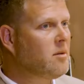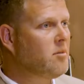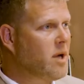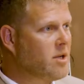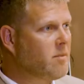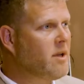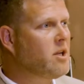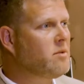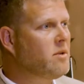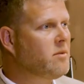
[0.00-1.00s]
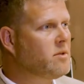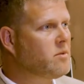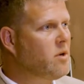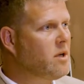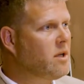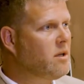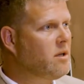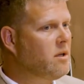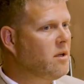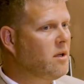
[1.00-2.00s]
Project management was one,
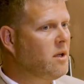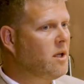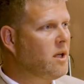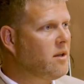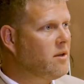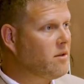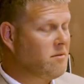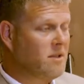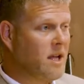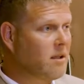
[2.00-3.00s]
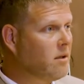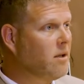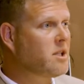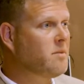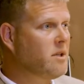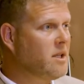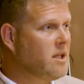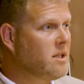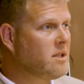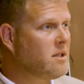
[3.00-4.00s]
their technical
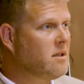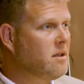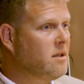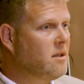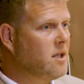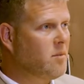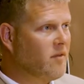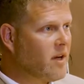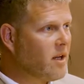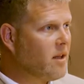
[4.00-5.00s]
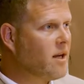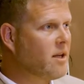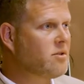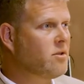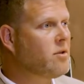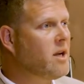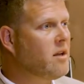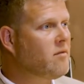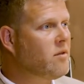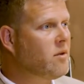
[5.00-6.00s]
expertise, they provided a lot of extra
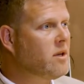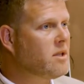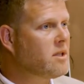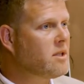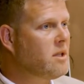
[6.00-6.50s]
training for us.